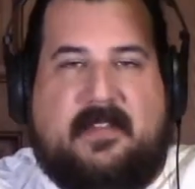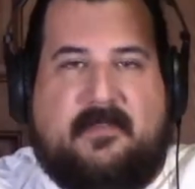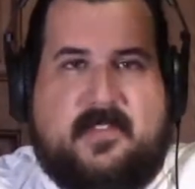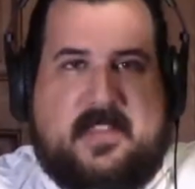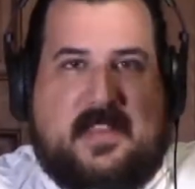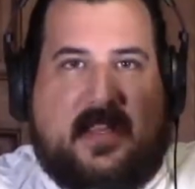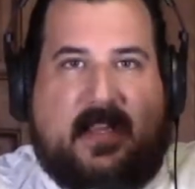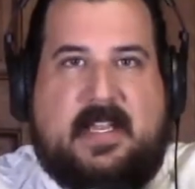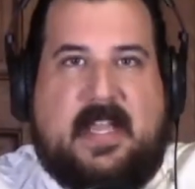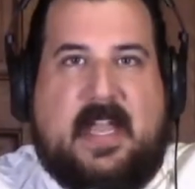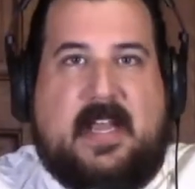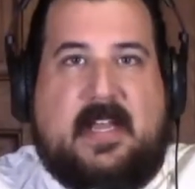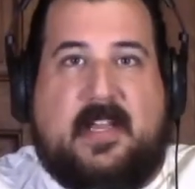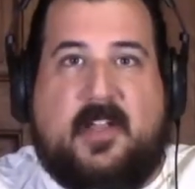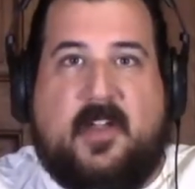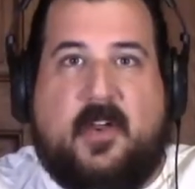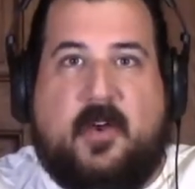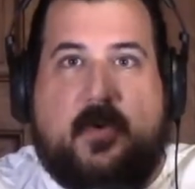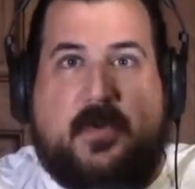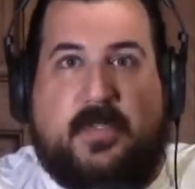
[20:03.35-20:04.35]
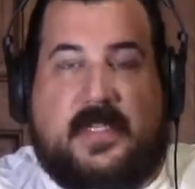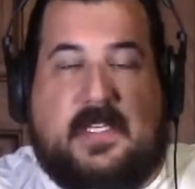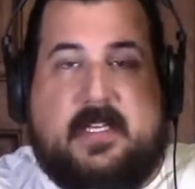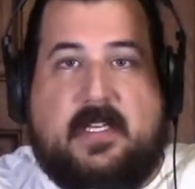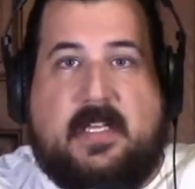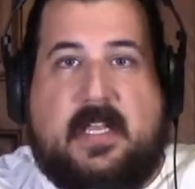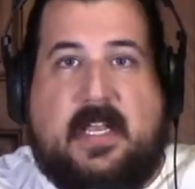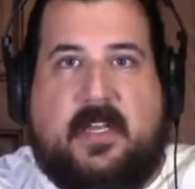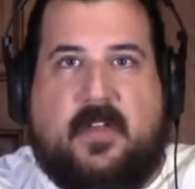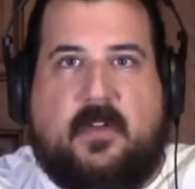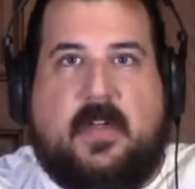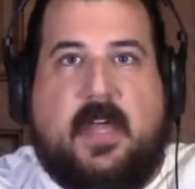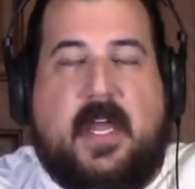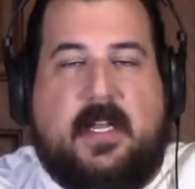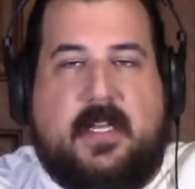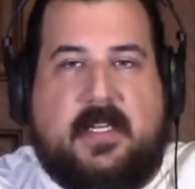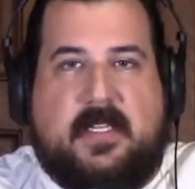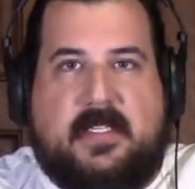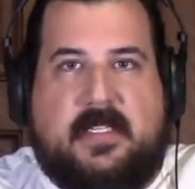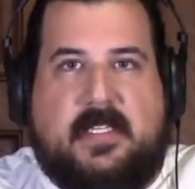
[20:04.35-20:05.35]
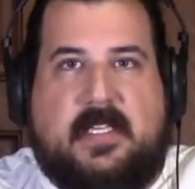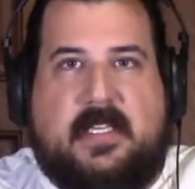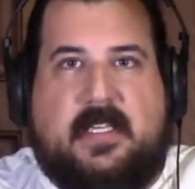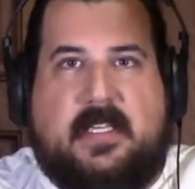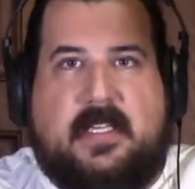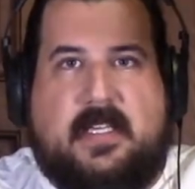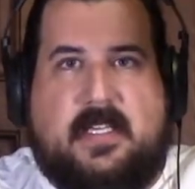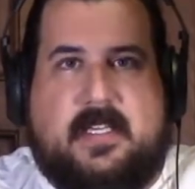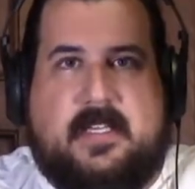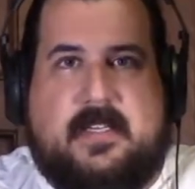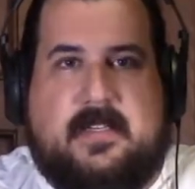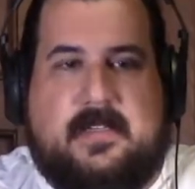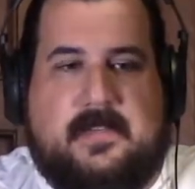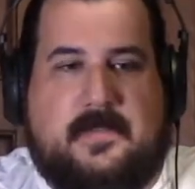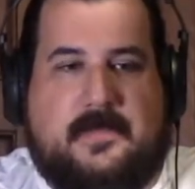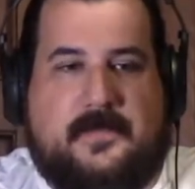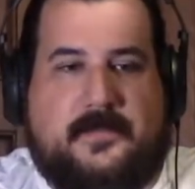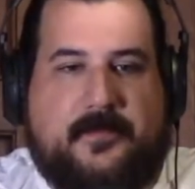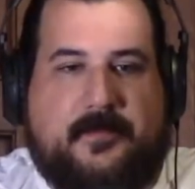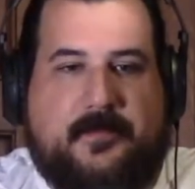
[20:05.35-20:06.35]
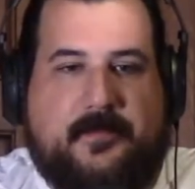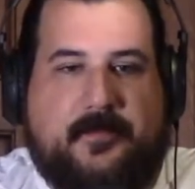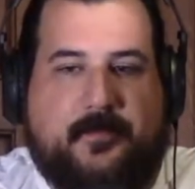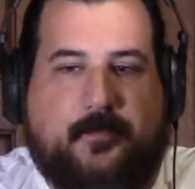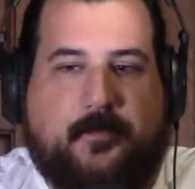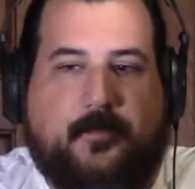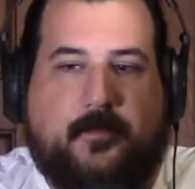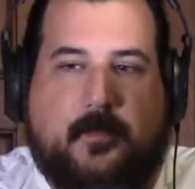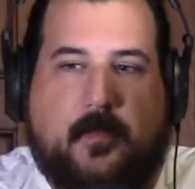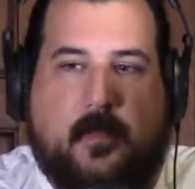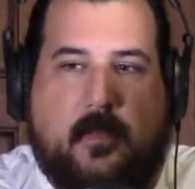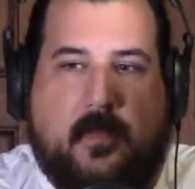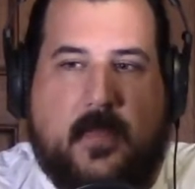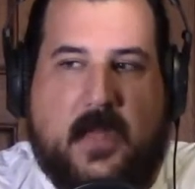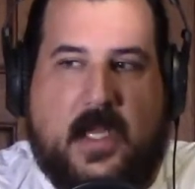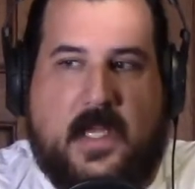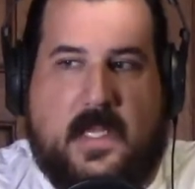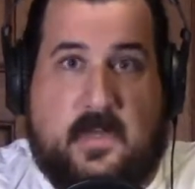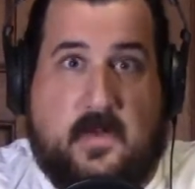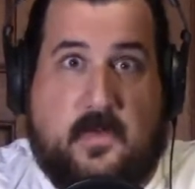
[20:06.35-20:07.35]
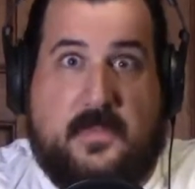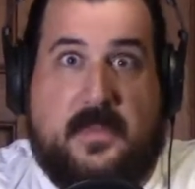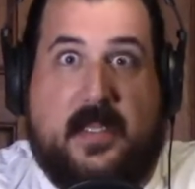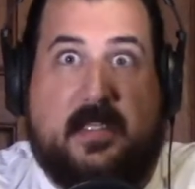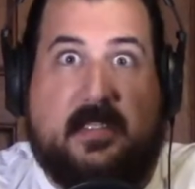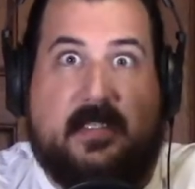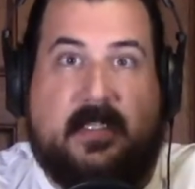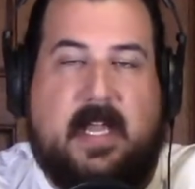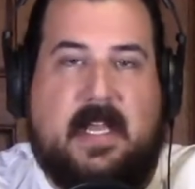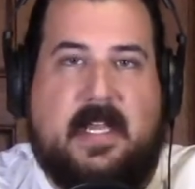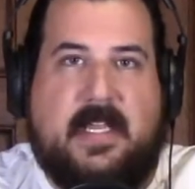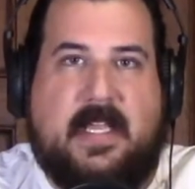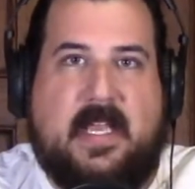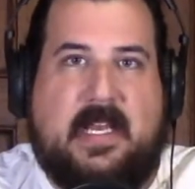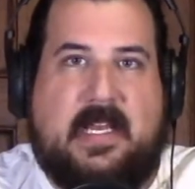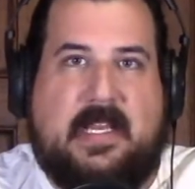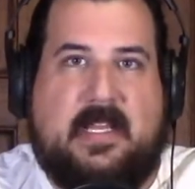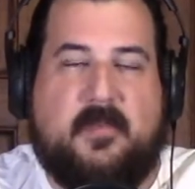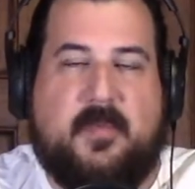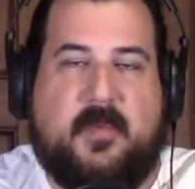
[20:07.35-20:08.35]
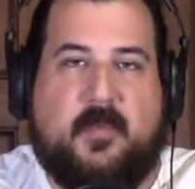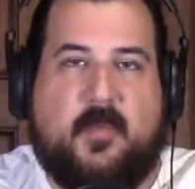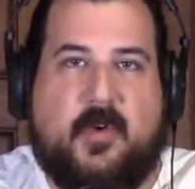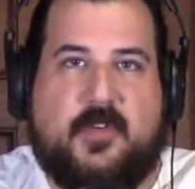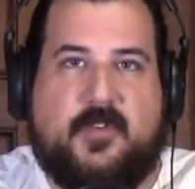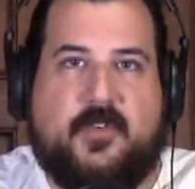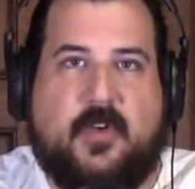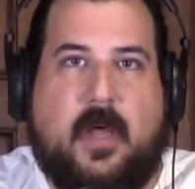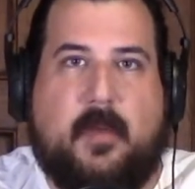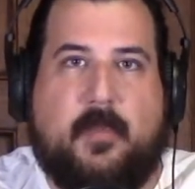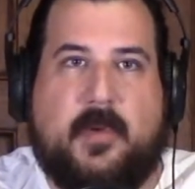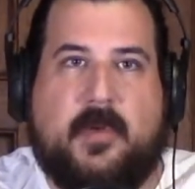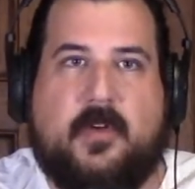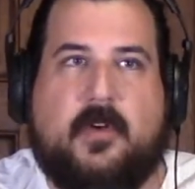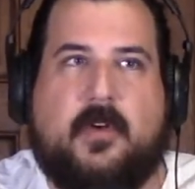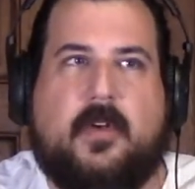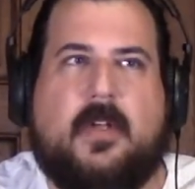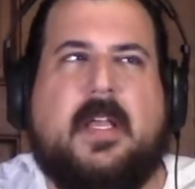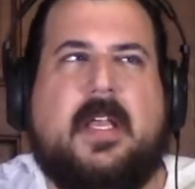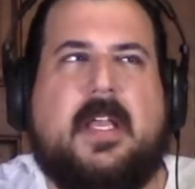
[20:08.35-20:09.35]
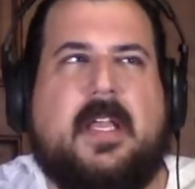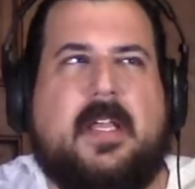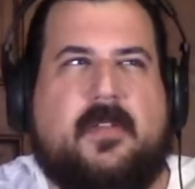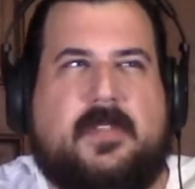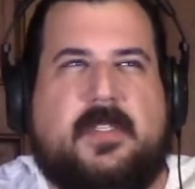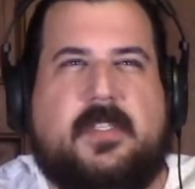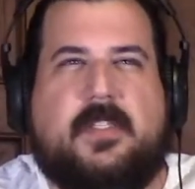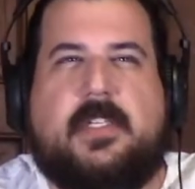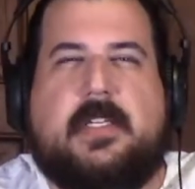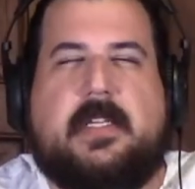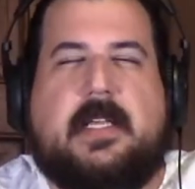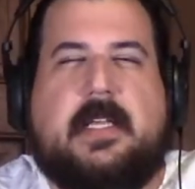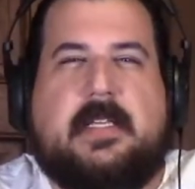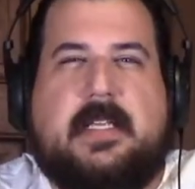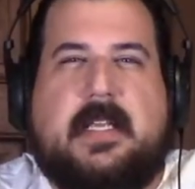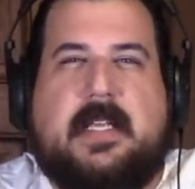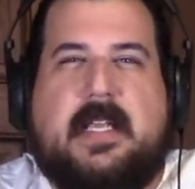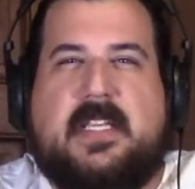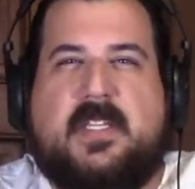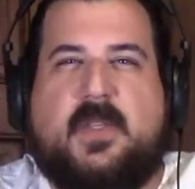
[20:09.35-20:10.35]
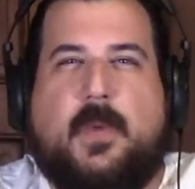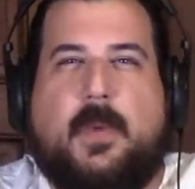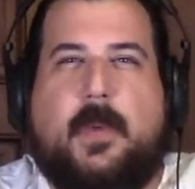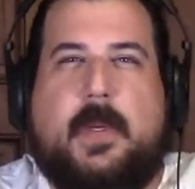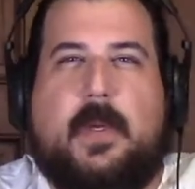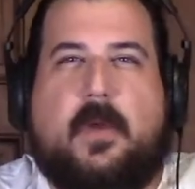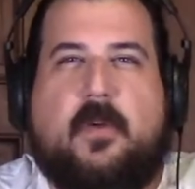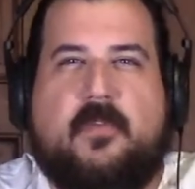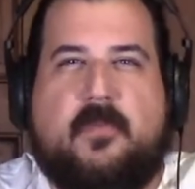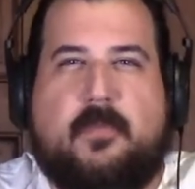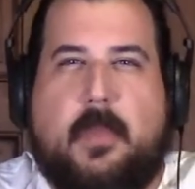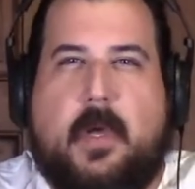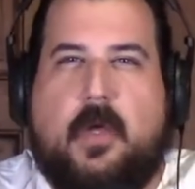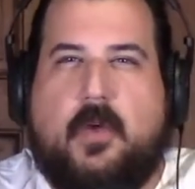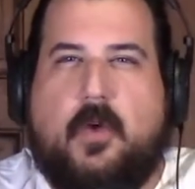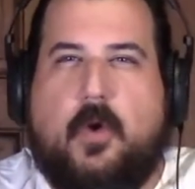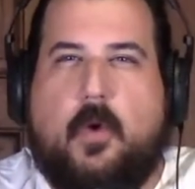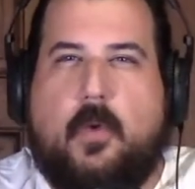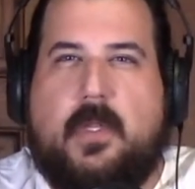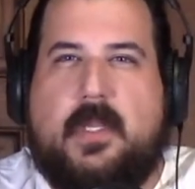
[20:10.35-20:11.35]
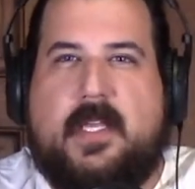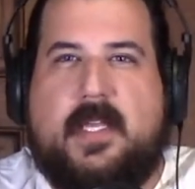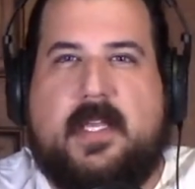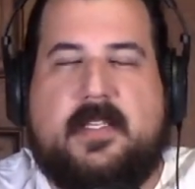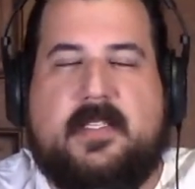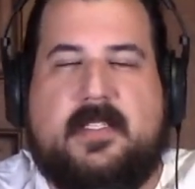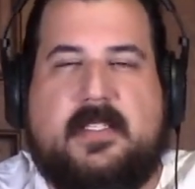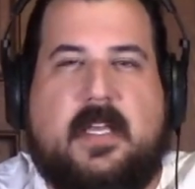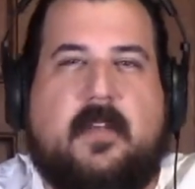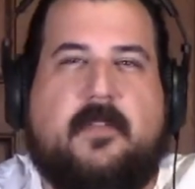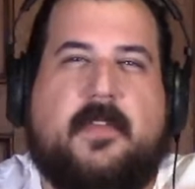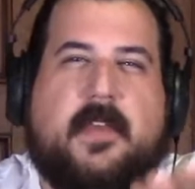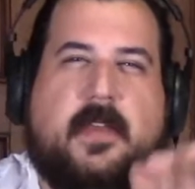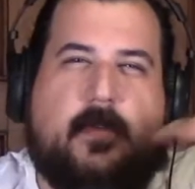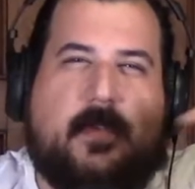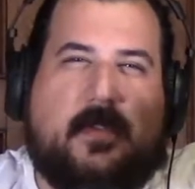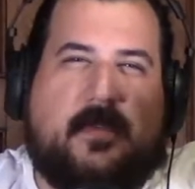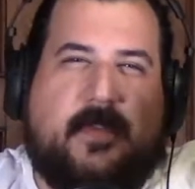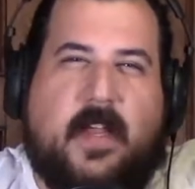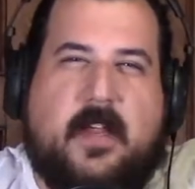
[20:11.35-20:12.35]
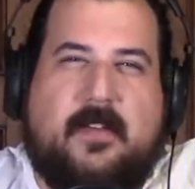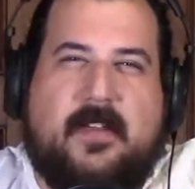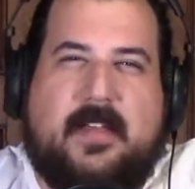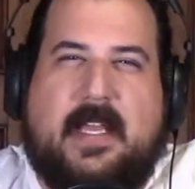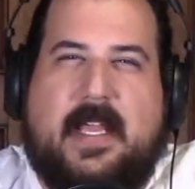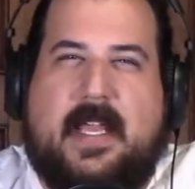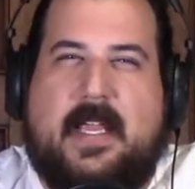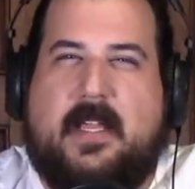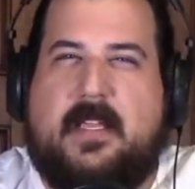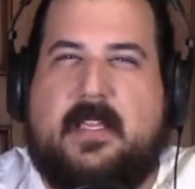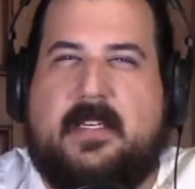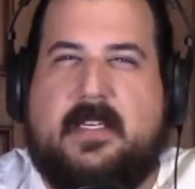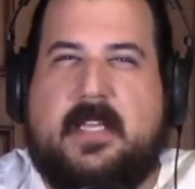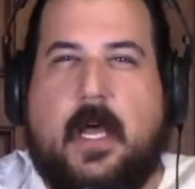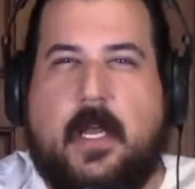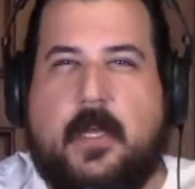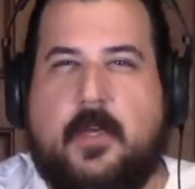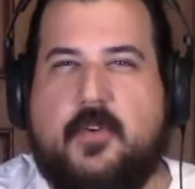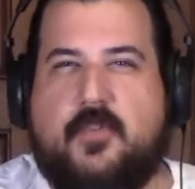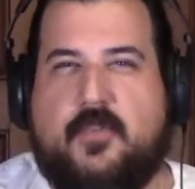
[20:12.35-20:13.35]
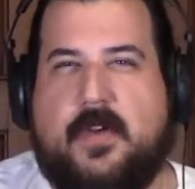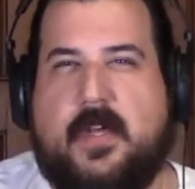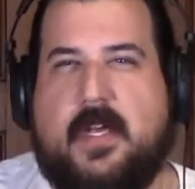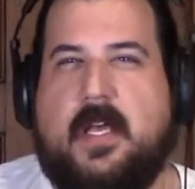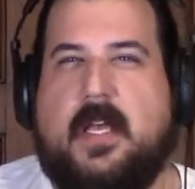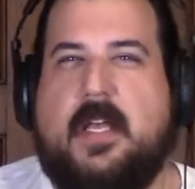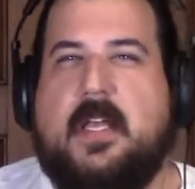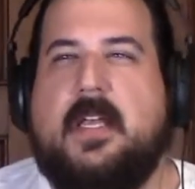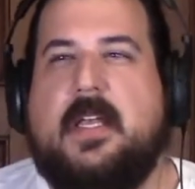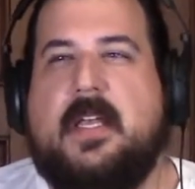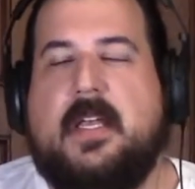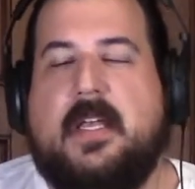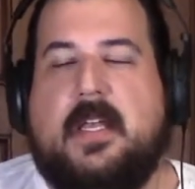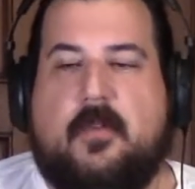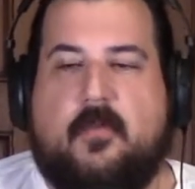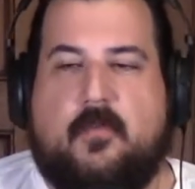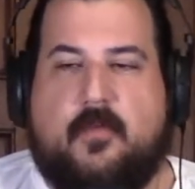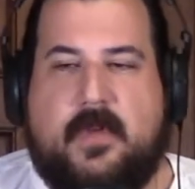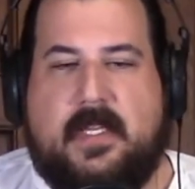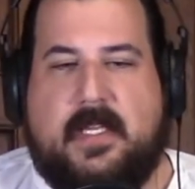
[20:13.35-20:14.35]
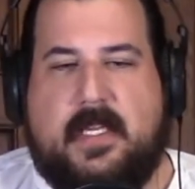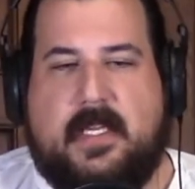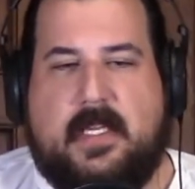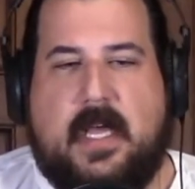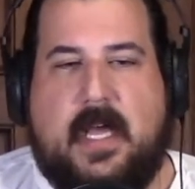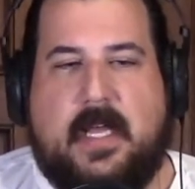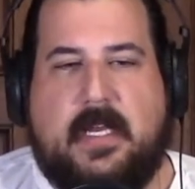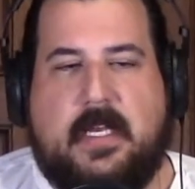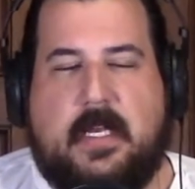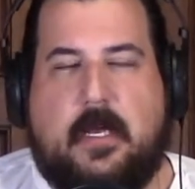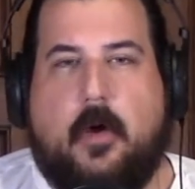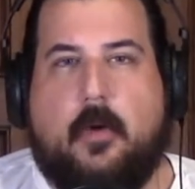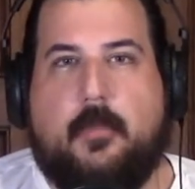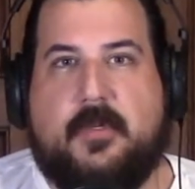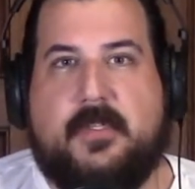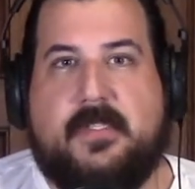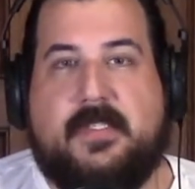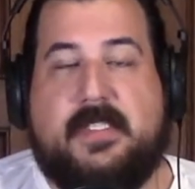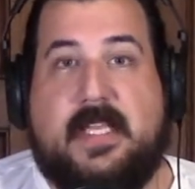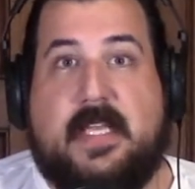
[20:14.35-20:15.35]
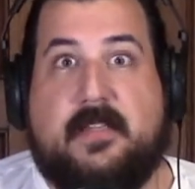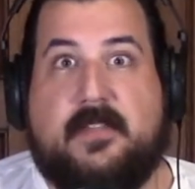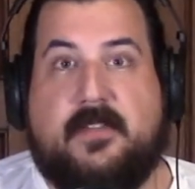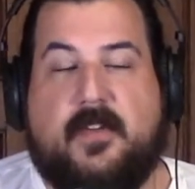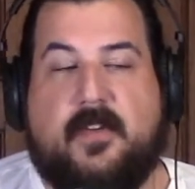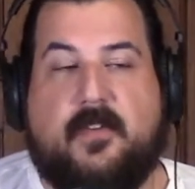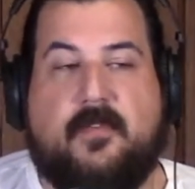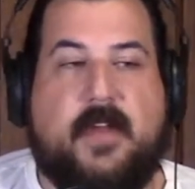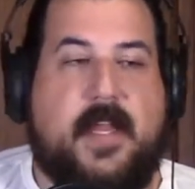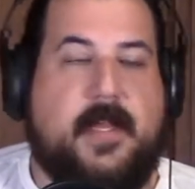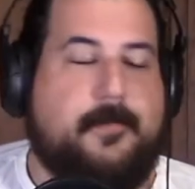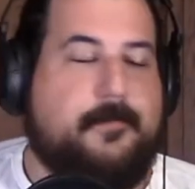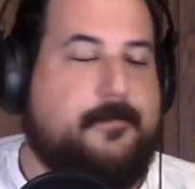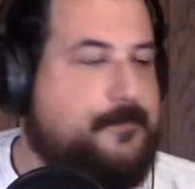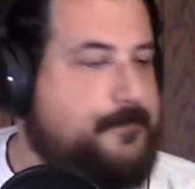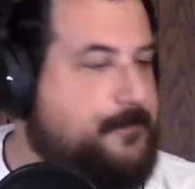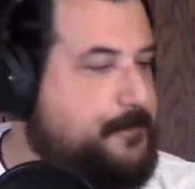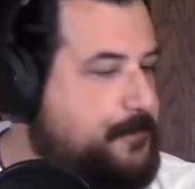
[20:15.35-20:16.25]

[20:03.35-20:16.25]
Everything kind of goes, and you kind of see, things kind of get a little bit more tropical. It's interesting because I guess we went over Mongolia and stuff, and it was very like tundra, really kind of almost desert, right?